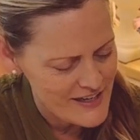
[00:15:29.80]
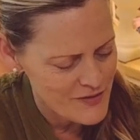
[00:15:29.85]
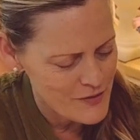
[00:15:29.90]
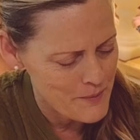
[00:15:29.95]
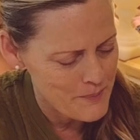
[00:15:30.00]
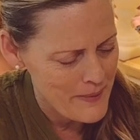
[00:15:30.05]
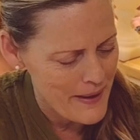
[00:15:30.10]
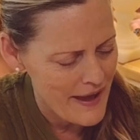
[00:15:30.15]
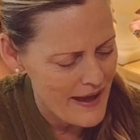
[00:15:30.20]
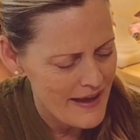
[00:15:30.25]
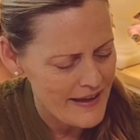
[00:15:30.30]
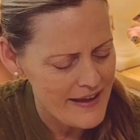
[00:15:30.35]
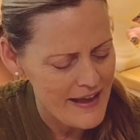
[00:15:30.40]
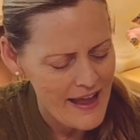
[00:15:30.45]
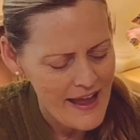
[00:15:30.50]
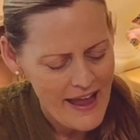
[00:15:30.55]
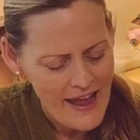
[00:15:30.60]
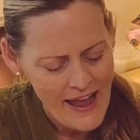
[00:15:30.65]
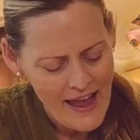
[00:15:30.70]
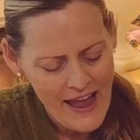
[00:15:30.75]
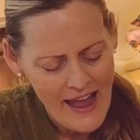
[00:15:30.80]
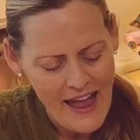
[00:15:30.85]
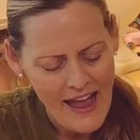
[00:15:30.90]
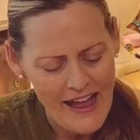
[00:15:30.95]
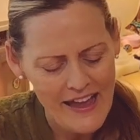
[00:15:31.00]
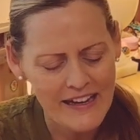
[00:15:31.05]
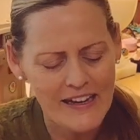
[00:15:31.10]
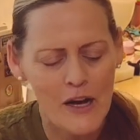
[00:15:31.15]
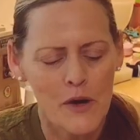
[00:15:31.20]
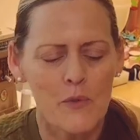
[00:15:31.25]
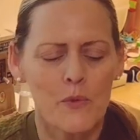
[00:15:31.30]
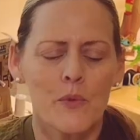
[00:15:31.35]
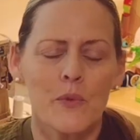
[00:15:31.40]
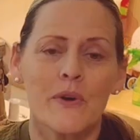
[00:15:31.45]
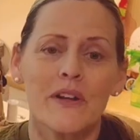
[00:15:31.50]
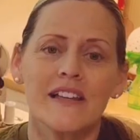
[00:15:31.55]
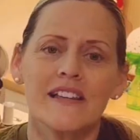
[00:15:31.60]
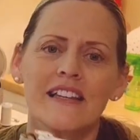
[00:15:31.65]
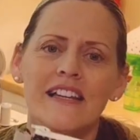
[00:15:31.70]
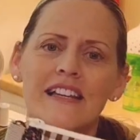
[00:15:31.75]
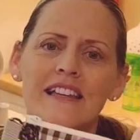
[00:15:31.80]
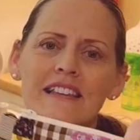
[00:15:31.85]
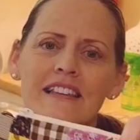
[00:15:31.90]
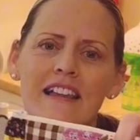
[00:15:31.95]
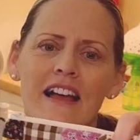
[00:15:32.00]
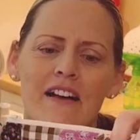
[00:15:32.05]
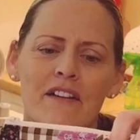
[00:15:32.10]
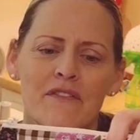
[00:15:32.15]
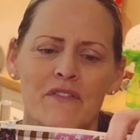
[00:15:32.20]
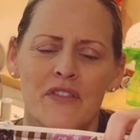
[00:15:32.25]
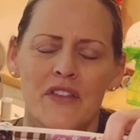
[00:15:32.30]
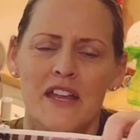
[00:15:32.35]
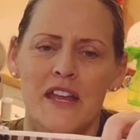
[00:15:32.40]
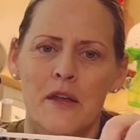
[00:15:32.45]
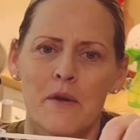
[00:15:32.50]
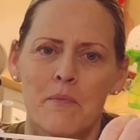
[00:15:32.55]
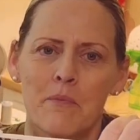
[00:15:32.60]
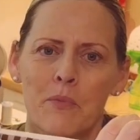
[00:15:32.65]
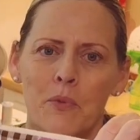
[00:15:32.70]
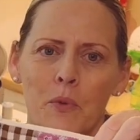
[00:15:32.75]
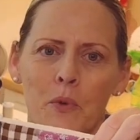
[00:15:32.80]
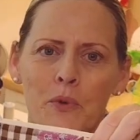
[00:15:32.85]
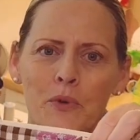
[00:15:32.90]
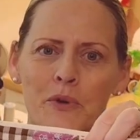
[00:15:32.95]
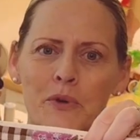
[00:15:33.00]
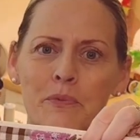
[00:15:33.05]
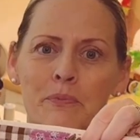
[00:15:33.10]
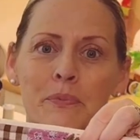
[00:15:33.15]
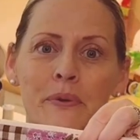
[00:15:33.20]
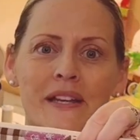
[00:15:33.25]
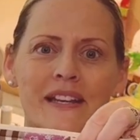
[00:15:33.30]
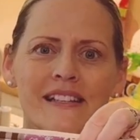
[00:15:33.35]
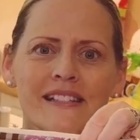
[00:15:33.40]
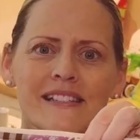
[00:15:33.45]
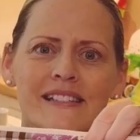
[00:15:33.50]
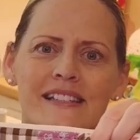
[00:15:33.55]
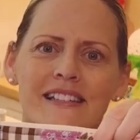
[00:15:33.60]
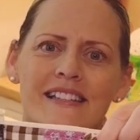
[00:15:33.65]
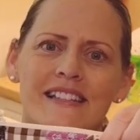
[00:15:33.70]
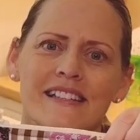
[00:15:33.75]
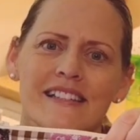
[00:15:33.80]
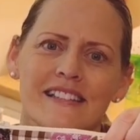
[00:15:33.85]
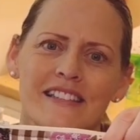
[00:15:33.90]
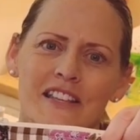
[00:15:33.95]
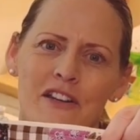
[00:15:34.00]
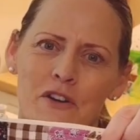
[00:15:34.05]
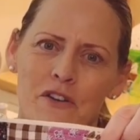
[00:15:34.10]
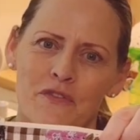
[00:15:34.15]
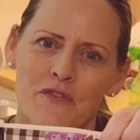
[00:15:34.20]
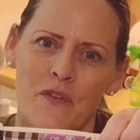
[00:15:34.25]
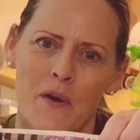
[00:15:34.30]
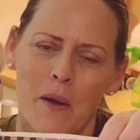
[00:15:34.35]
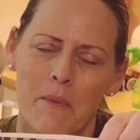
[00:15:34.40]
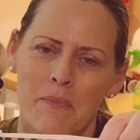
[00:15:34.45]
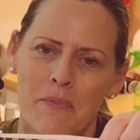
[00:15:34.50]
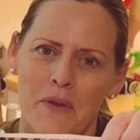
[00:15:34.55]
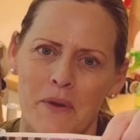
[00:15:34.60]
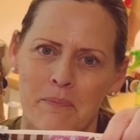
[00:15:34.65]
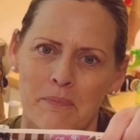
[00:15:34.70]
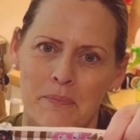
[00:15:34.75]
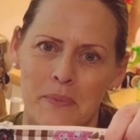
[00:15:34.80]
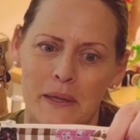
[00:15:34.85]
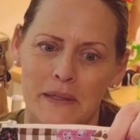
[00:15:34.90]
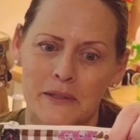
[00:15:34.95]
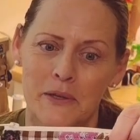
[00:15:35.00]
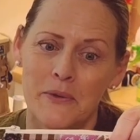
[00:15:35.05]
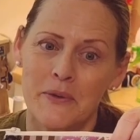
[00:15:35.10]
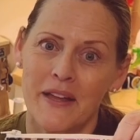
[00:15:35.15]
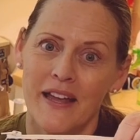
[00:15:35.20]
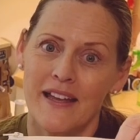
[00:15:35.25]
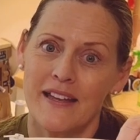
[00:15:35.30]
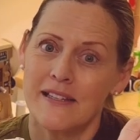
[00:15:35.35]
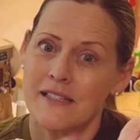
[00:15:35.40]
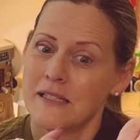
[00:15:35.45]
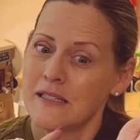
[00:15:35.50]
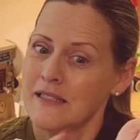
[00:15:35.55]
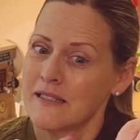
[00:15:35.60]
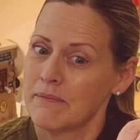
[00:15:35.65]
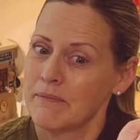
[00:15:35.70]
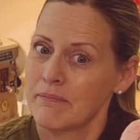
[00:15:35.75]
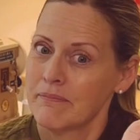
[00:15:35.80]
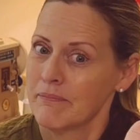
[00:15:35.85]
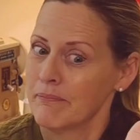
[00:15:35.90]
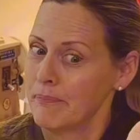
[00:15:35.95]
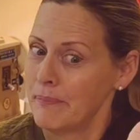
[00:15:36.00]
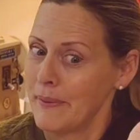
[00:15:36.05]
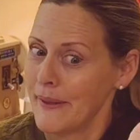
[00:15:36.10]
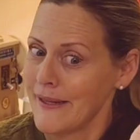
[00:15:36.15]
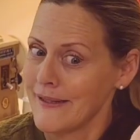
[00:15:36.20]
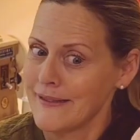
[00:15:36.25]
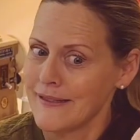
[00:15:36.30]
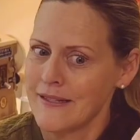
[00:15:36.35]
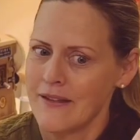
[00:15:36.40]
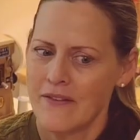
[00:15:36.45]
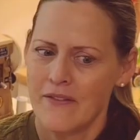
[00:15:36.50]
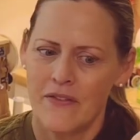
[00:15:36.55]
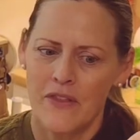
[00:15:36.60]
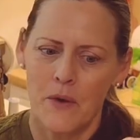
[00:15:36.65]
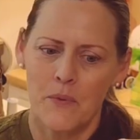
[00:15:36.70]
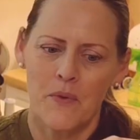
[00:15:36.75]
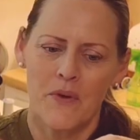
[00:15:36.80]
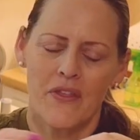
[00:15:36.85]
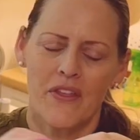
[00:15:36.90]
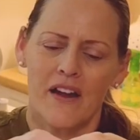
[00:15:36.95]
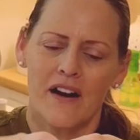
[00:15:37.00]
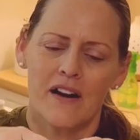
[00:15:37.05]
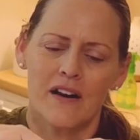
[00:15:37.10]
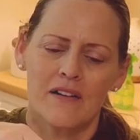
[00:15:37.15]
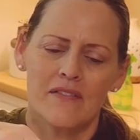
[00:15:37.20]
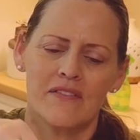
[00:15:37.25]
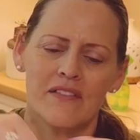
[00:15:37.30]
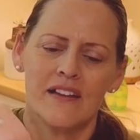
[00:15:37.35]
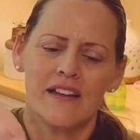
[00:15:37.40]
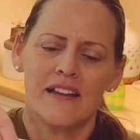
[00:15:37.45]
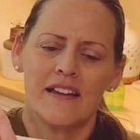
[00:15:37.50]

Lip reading: at the bag. And I really love the embroidered pieces that are from the pillowcase bits that were there.